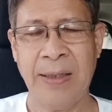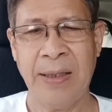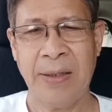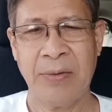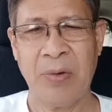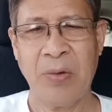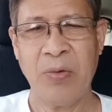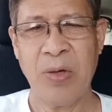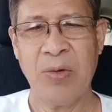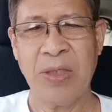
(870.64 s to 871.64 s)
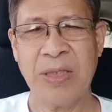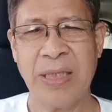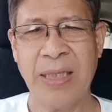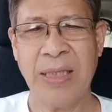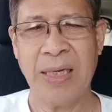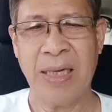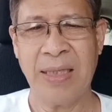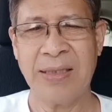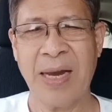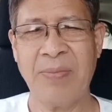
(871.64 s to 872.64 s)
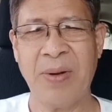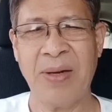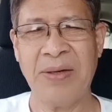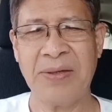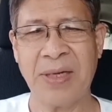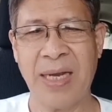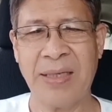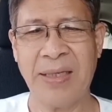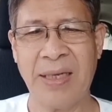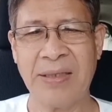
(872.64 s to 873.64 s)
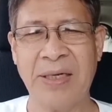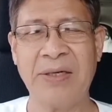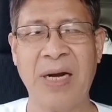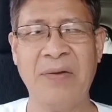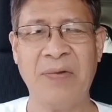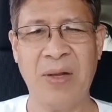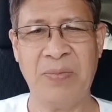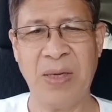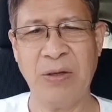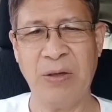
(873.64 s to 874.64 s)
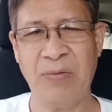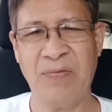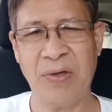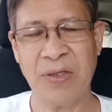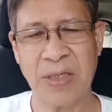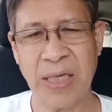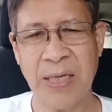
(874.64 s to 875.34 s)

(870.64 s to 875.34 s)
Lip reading: when we were still chaplains at Central Philippine University.